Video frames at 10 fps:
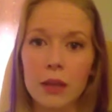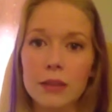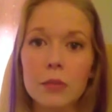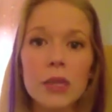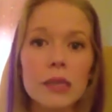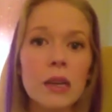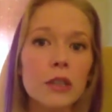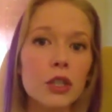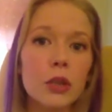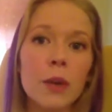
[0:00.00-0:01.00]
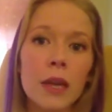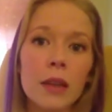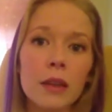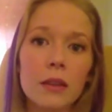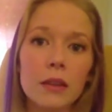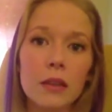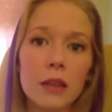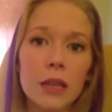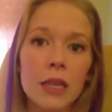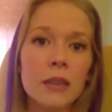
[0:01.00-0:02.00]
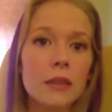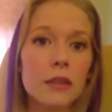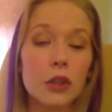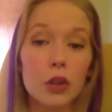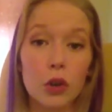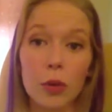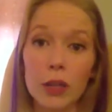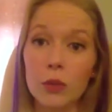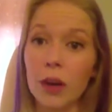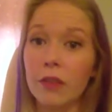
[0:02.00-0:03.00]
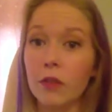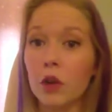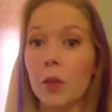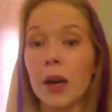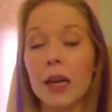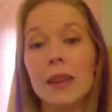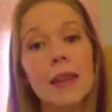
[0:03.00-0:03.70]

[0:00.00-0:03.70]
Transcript: somebody's not doing things the correct way for your body,